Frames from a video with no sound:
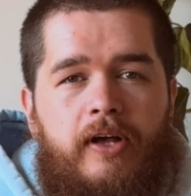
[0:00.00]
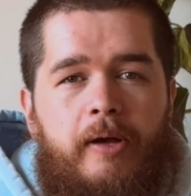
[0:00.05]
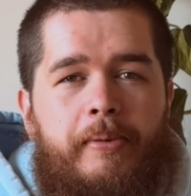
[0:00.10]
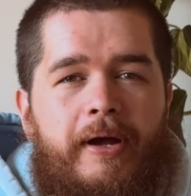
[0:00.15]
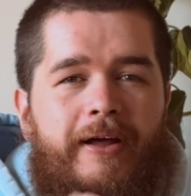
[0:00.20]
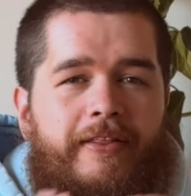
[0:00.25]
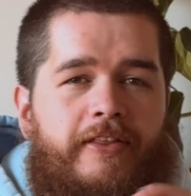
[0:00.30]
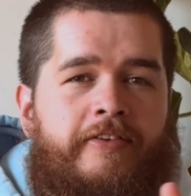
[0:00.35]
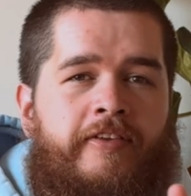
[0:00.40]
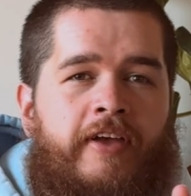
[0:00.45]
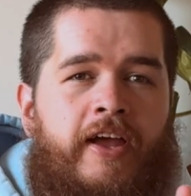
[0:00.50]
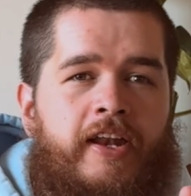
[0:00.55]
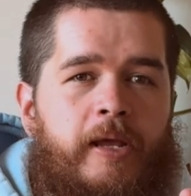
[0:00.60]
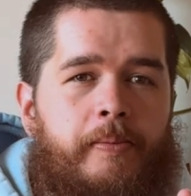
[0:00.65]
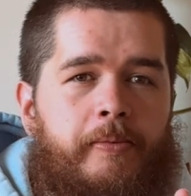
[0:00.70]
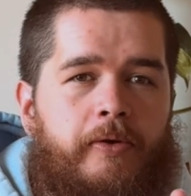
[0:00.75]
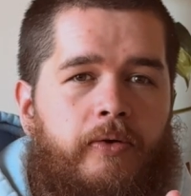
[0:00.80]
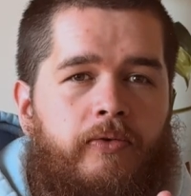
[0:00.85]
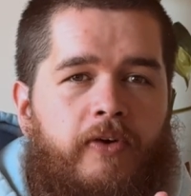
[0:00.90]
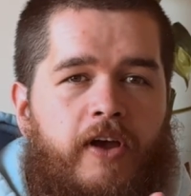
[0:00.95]
about the
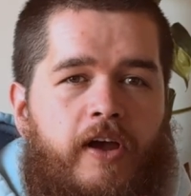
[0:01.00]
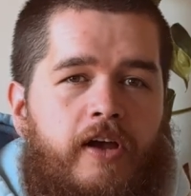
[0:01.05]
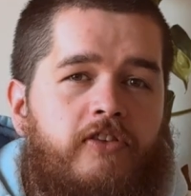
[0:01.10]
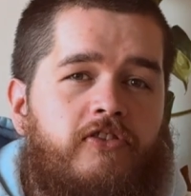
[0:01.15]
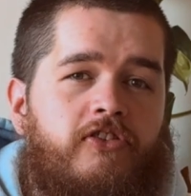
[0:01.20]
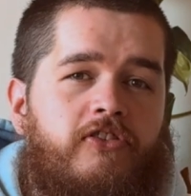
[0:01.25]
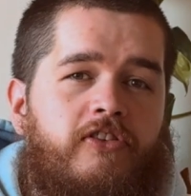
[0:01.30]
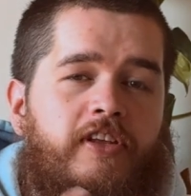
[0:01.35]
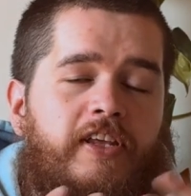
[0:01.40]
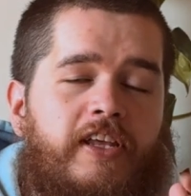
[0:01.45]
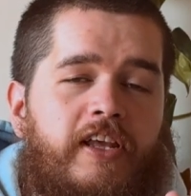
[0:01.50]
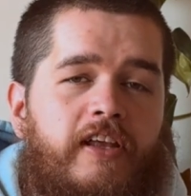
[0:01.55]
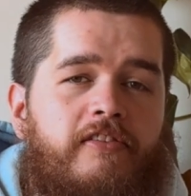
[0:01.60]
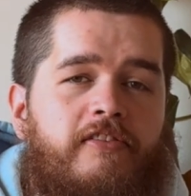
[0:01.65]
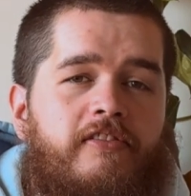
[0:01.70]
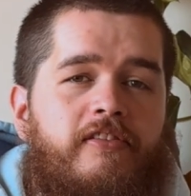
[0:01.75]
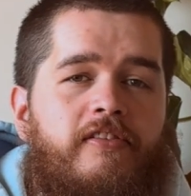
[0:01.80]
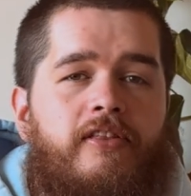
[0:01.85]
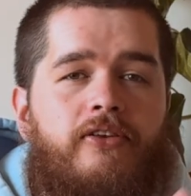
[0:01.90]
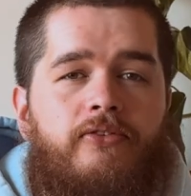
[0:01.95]
dynamic range.
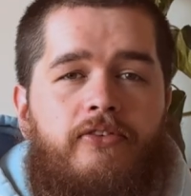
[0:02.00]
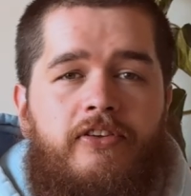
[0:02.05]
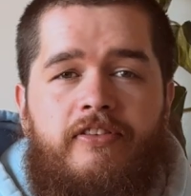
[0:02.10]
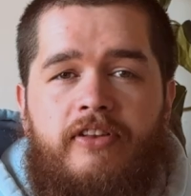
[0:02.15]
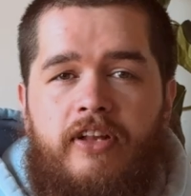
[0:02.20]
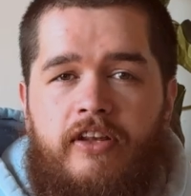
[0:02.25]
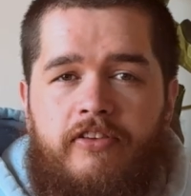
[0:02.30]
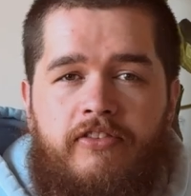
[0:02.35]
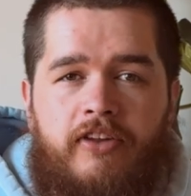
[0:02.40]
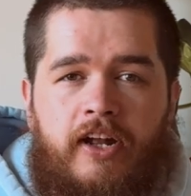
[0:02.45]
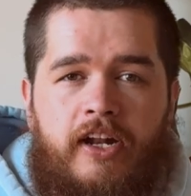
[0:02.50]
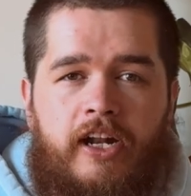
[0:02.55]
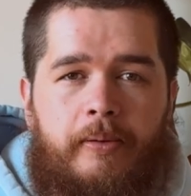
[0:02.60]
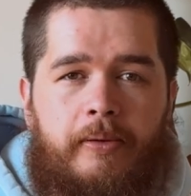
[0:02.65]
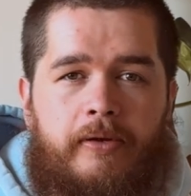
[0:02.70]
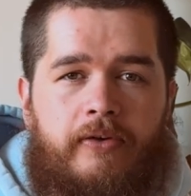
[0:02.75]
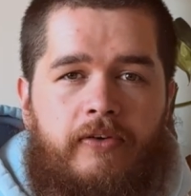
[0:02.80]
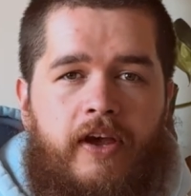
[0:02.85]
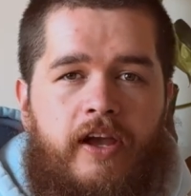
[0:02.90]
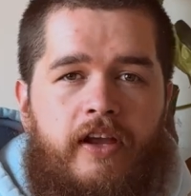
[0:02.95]
Yes, there is less
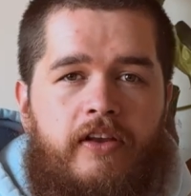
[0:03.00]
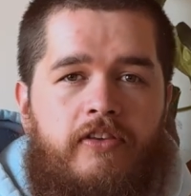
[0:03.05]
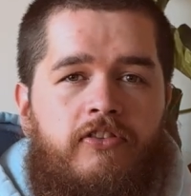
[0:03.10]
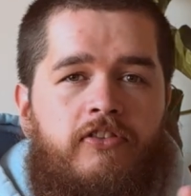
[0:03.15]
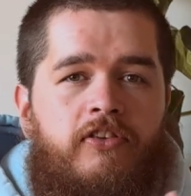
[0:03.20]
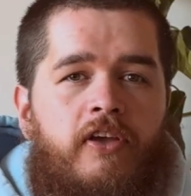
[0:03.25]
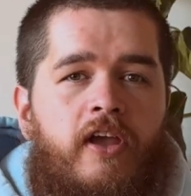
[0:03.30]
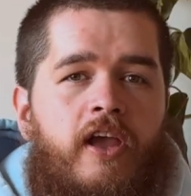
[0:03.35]
dynamic range,